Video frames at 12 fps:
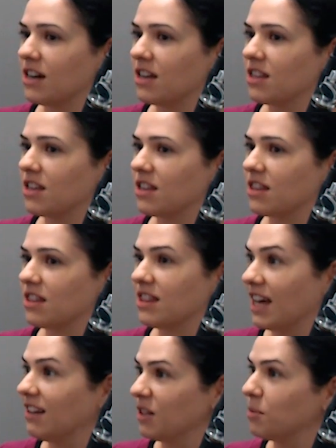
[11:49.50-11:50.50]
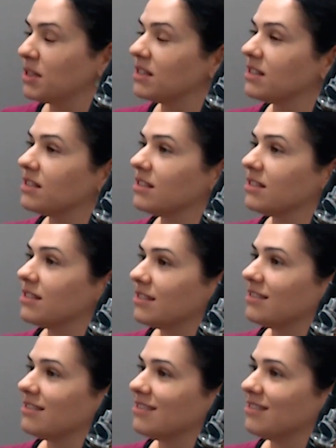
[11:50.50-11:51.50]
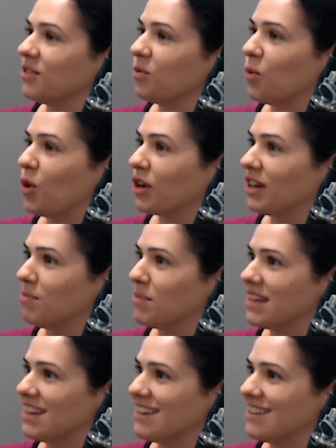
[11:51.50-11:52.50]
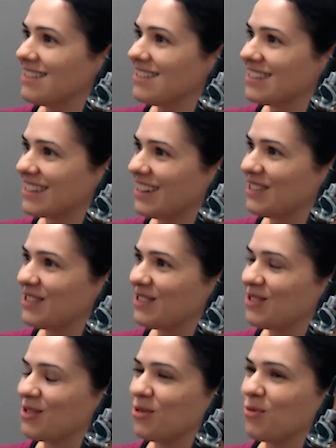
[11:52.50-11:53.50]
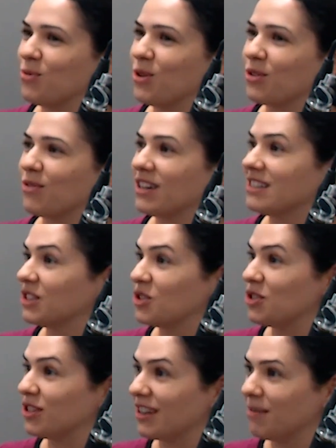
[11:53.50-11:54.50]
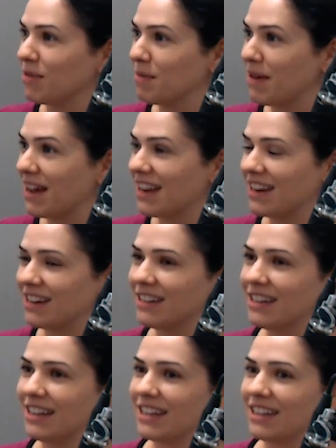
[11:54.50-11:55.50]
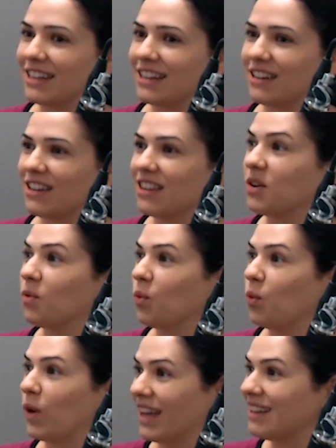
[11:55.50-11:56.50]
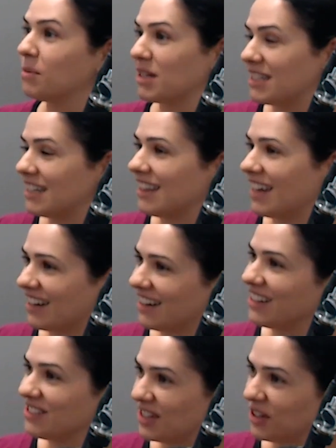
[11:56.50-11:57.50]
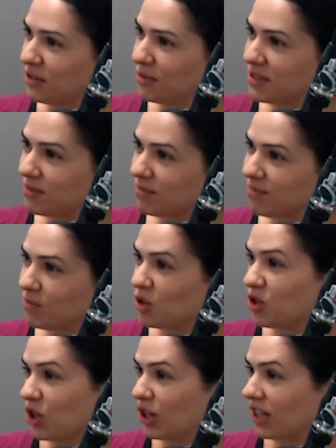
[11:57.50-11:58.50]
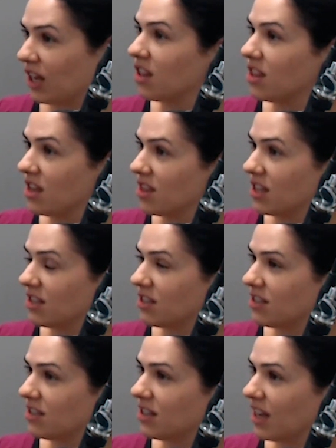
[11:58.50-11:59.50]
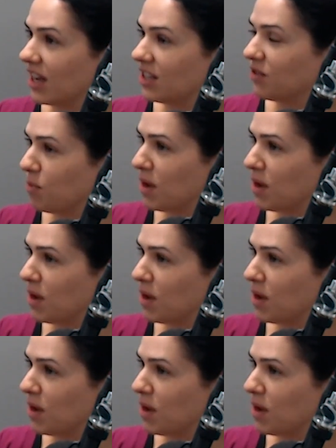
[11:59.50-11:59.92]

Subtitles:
I think that limits what can be discussed or what resolution can be made. I think we're limiting that in ourselves. Well, certainly I think that's the case for